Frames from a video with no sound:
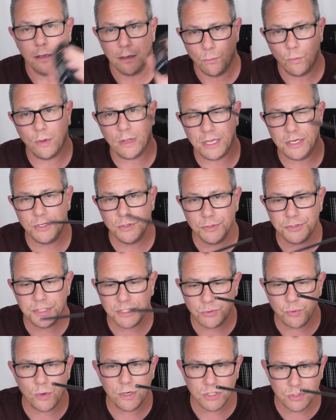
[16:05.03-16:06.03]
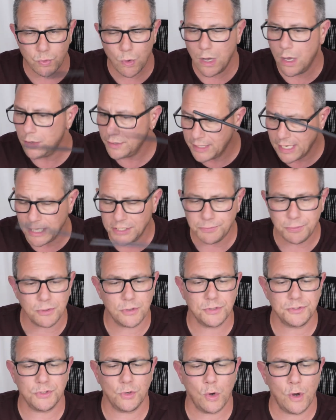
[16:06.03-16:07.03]
Will I use this one as well? Yes,
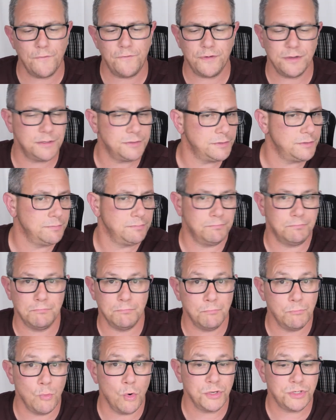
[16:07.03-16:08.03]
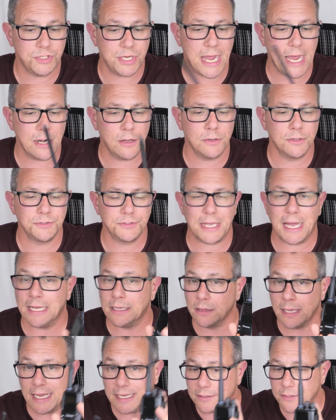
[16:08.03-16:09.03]
because it offers more channels. I
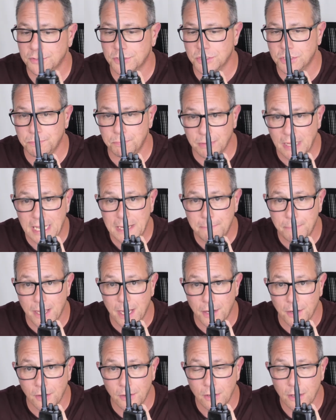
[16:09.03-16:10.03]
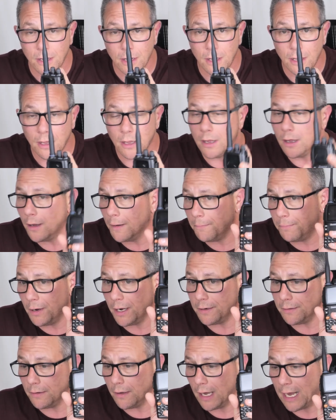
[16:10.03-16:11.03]
like the display better.
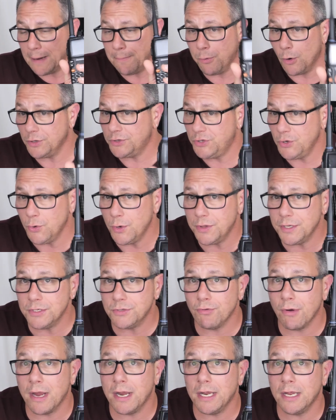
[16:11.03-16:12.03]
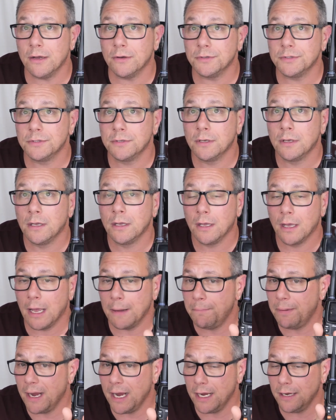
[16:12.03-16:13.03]
But I bought two of these radios. I
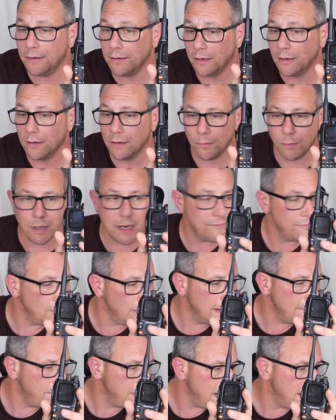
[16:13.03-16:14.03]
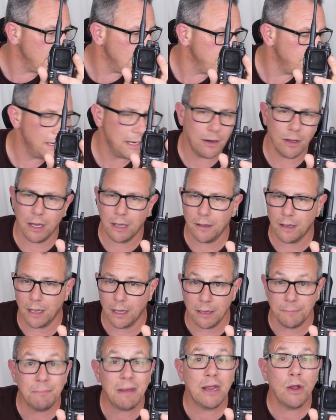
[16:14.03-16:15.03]
paid whatever I paid. I paid
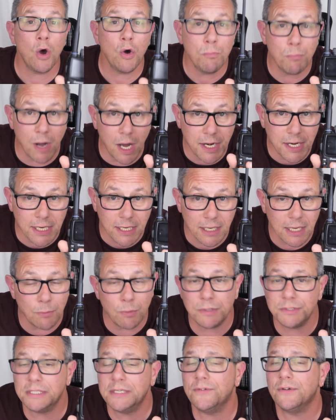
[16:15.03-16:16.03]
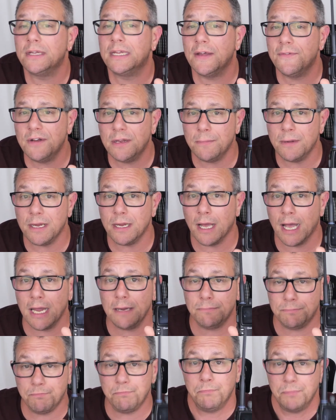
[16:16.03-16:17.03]
I, my own money. It wasn't even given to me.
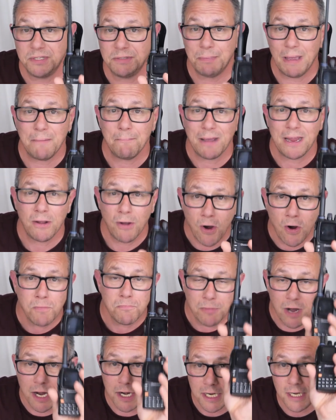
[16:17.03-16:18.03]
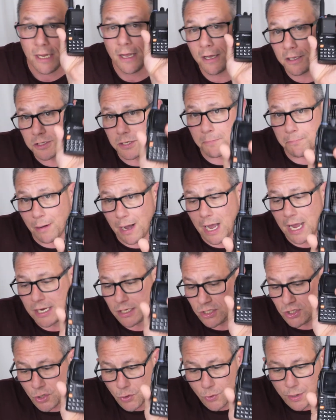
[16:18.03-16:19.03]
I spent my own money to buy
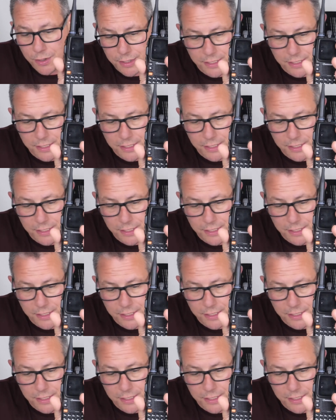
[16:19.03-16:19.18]
two of